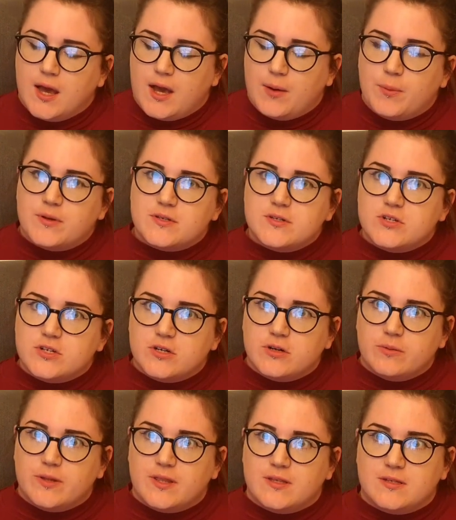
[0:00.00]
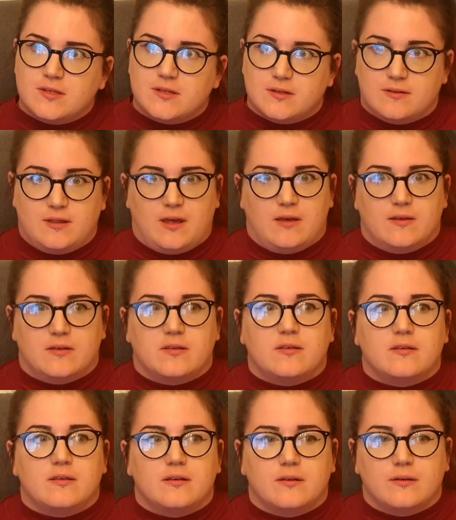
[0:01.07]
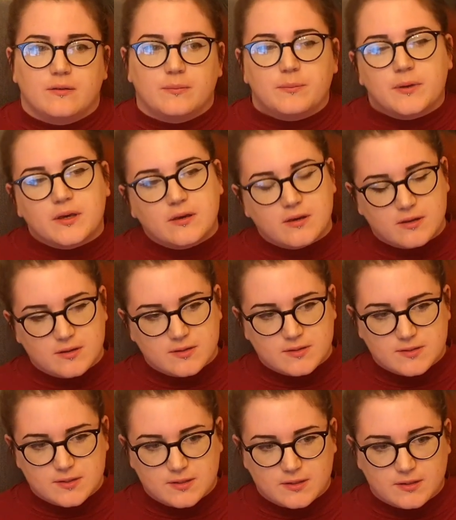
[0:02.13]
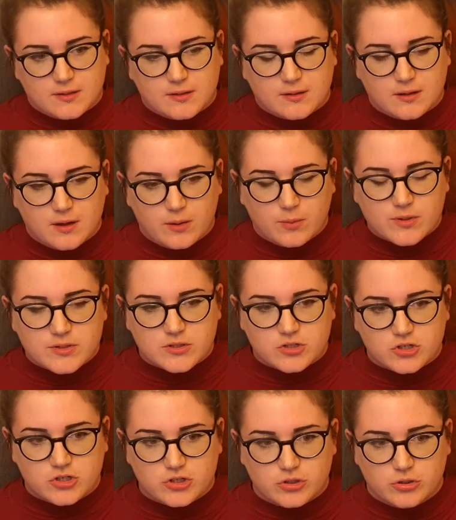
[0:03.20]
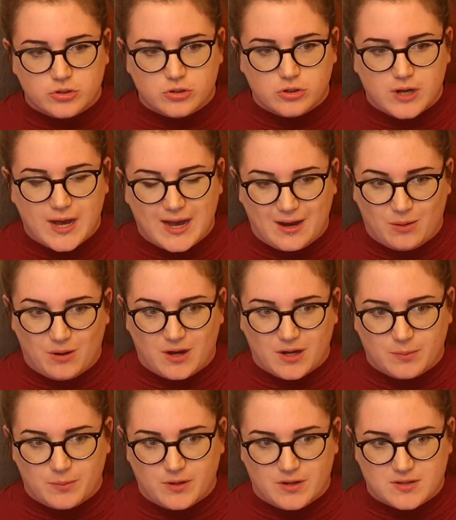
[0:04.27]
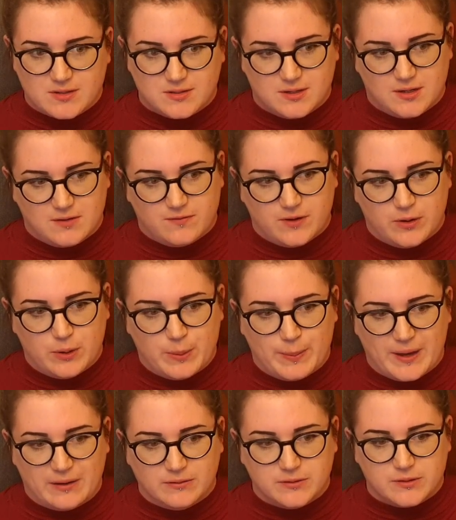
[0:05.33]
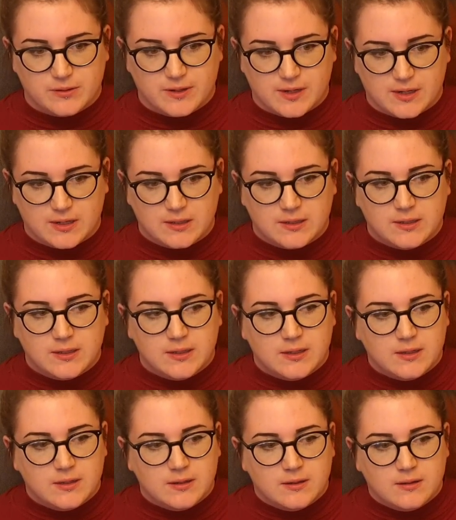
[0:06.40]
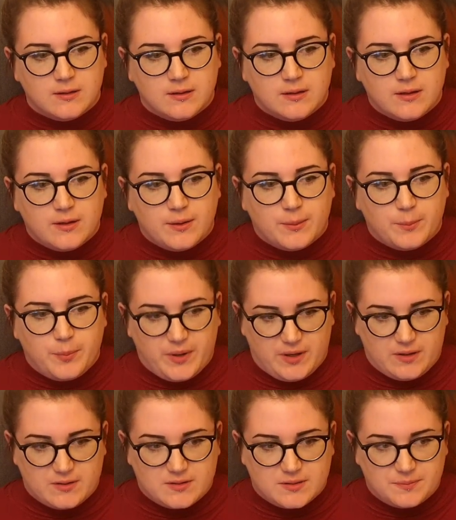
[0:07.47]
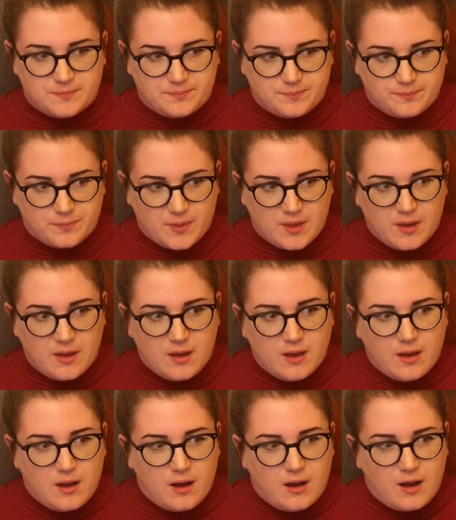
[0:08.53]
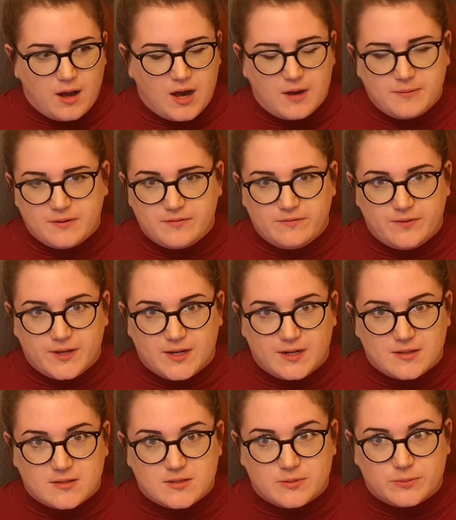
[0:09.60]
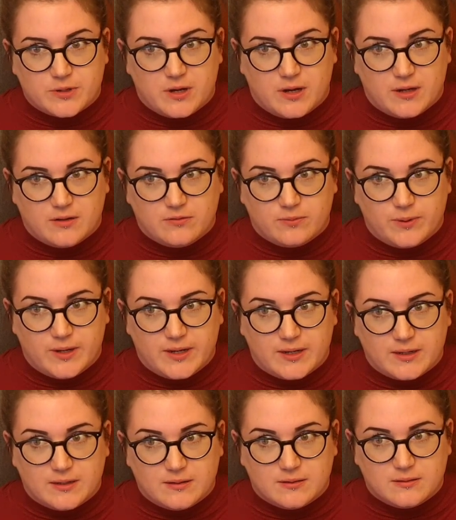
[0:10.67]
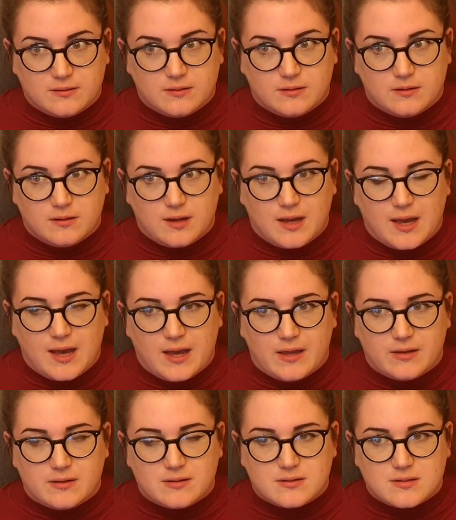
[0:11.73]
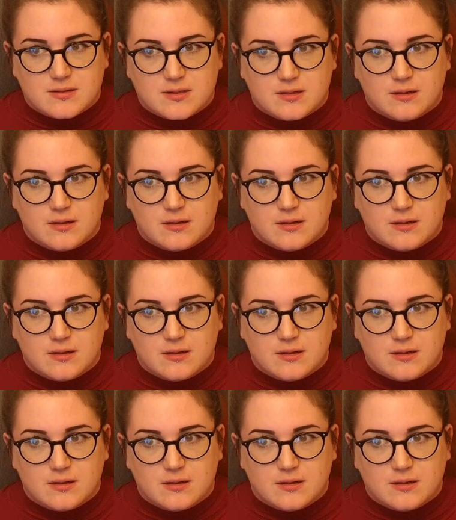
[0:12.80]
wasn't sure whether to do this because I wasn't sure how I personally felt about doing it, but I've been feeling some kind of way, and